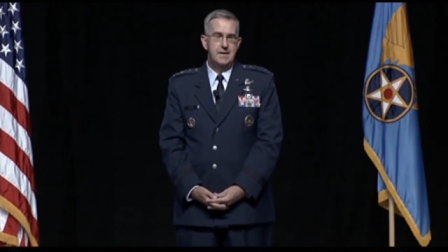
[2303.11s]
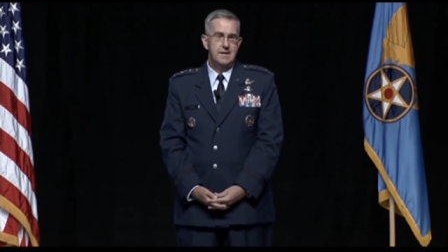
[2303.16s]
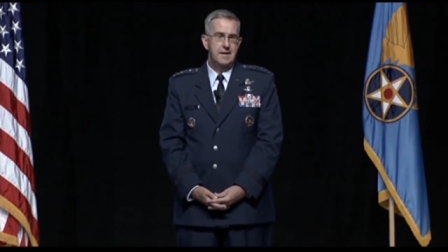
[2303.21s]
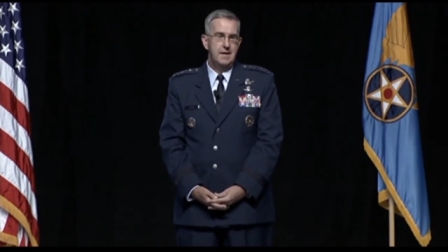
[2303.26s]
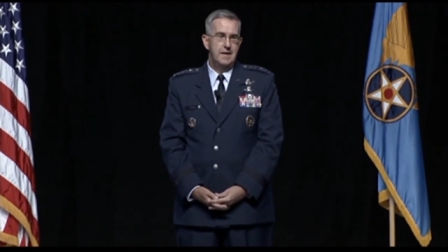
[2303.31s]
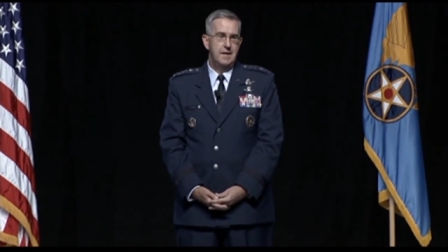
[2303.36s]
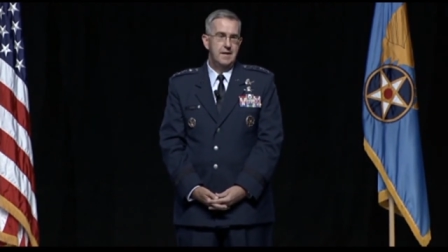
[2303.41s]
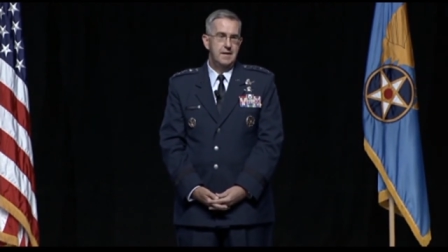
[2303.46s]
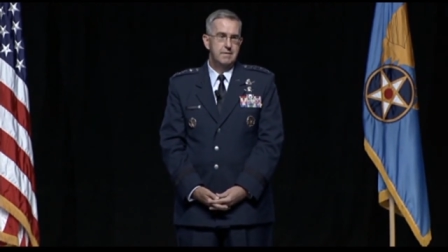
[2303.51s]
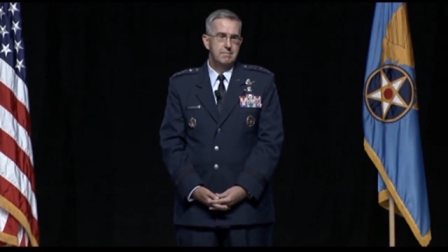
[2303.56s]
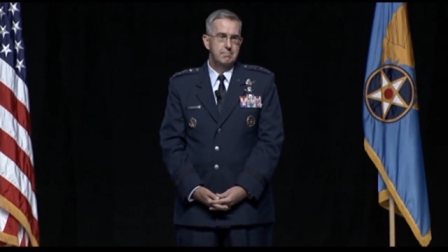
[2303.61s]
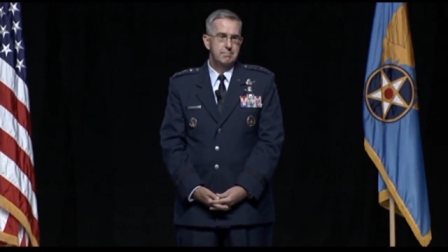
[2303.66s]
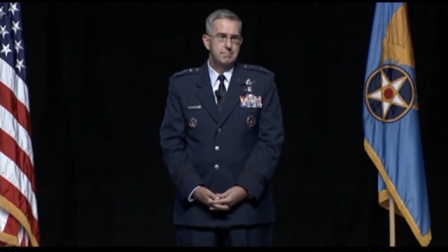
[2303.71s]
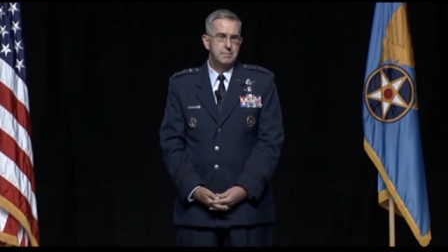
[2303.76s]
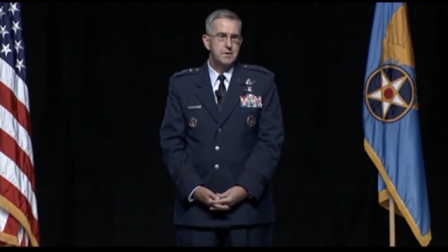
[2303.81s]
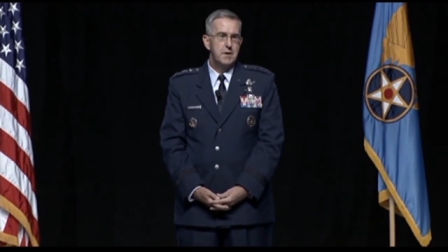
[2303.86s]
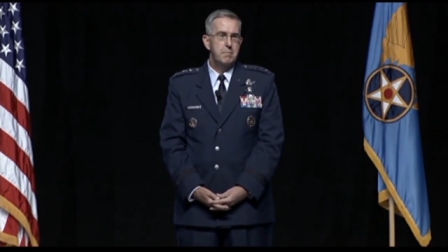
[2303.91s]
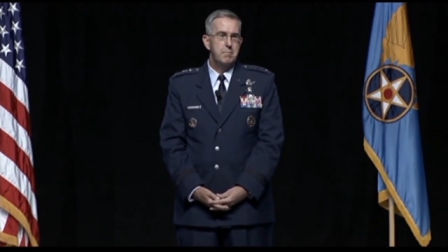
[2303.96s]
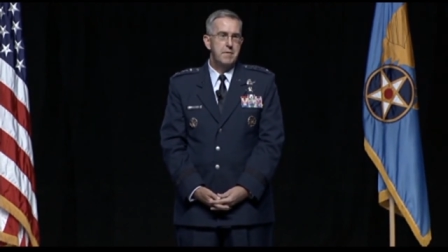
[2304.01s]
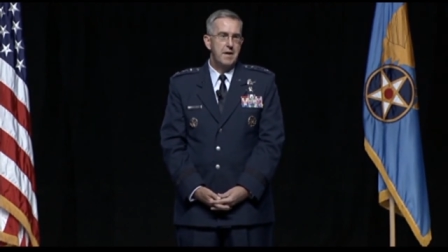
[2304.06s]
And uh,
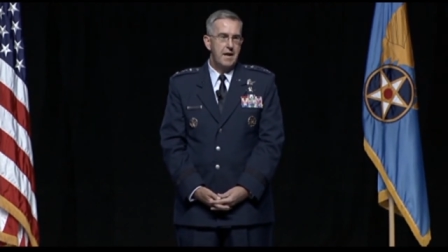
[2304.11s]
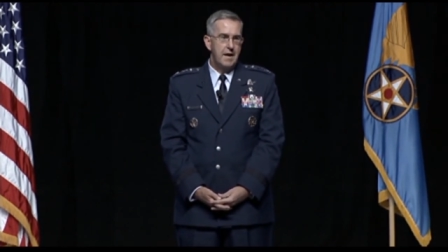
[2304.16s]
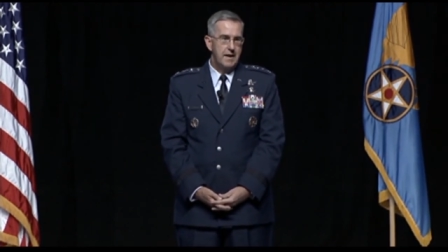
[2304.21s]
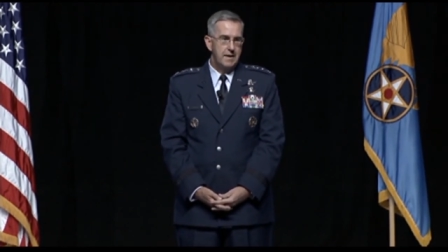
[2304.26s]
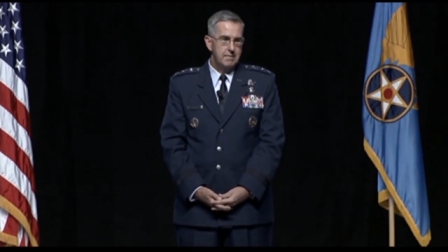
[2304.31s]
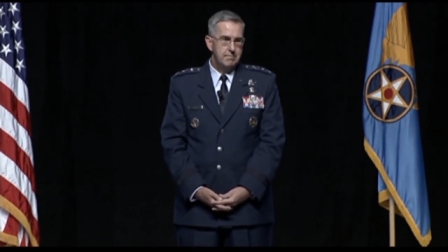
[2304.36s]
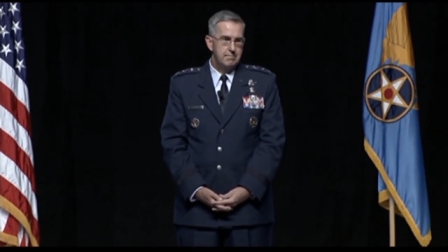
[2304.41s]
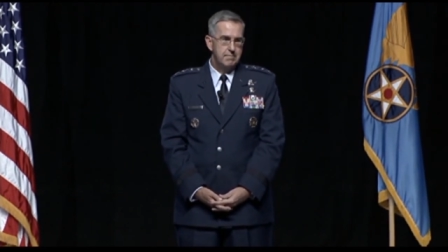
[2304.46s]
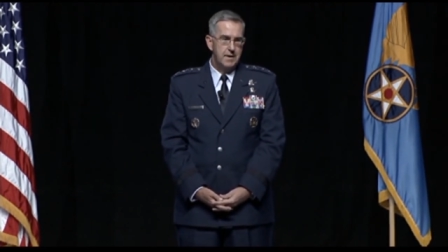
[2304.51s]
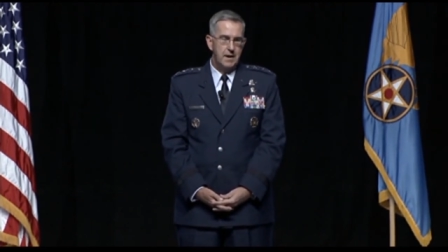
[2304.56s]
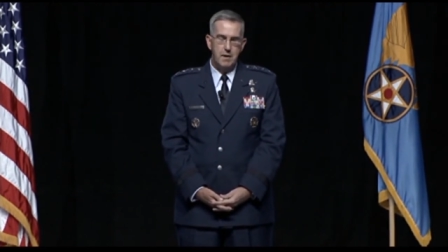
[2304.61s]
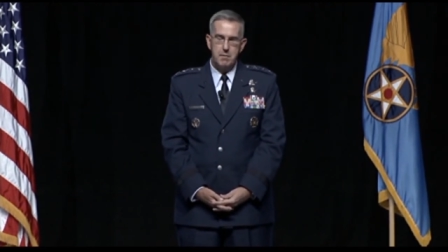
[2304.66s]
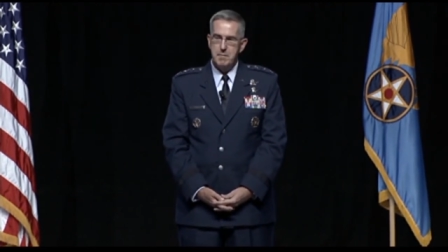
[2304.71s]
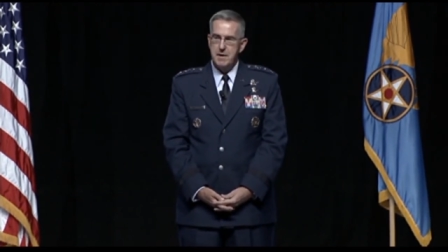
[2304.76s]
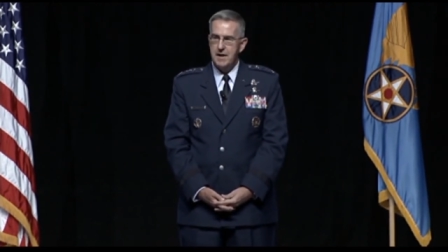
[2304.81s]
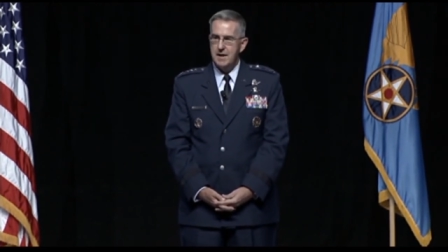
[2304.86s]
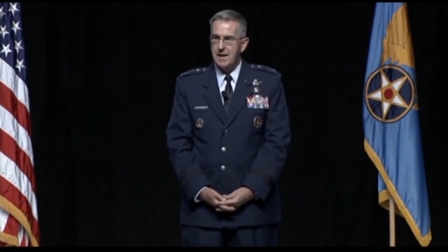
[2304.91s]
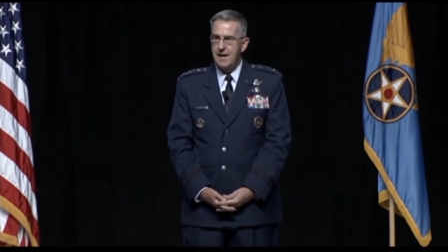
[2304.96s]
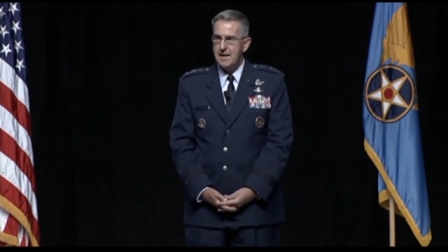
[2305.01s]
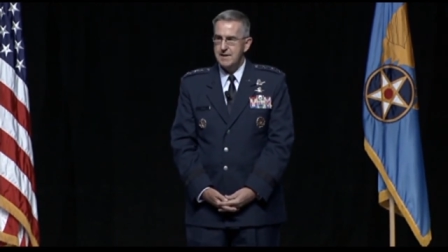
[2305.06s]
someday
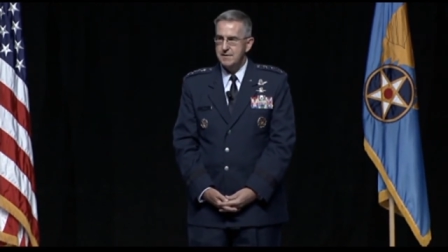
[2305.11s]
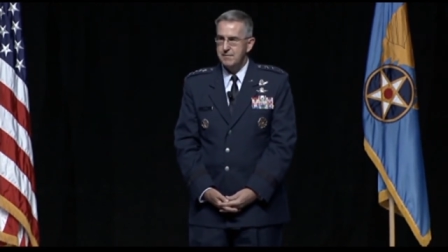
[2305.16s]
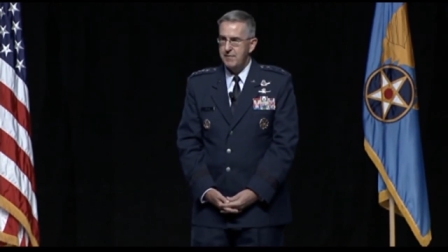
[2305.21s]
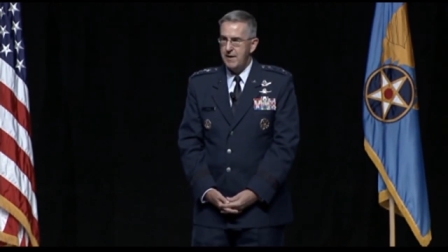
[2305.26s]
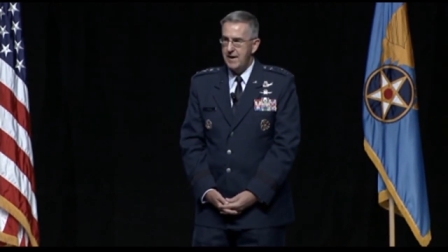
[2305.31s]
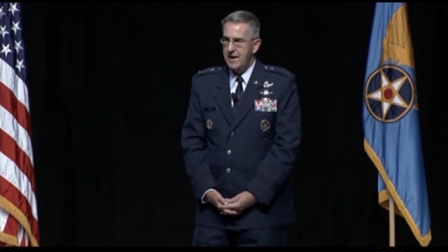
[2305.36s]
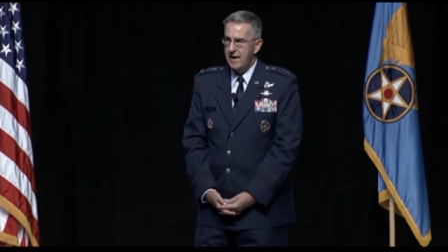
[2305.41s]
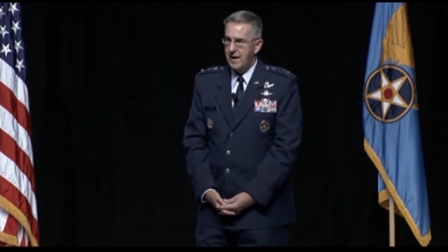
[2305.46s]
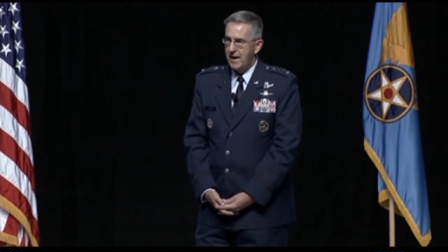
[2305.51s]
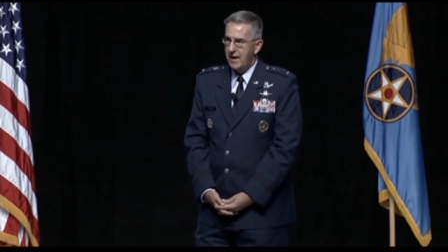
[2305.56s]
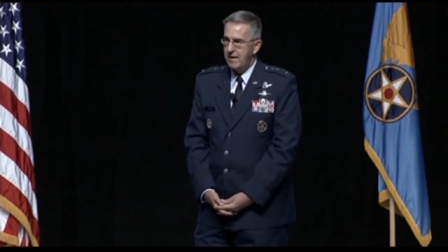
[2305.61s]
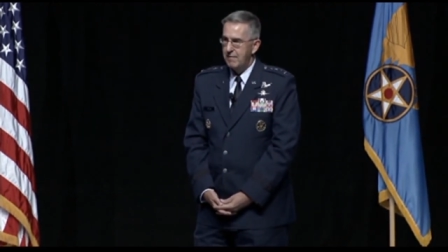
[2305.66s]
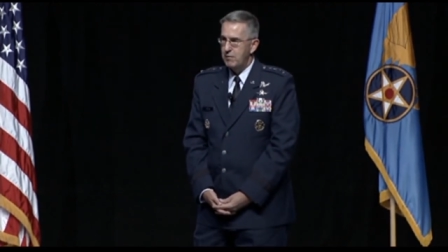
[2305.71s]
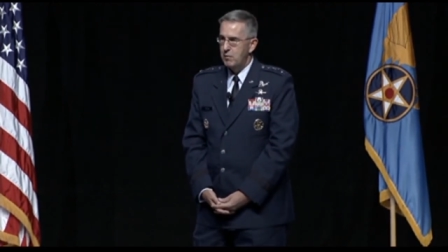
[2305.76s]
it'll be classified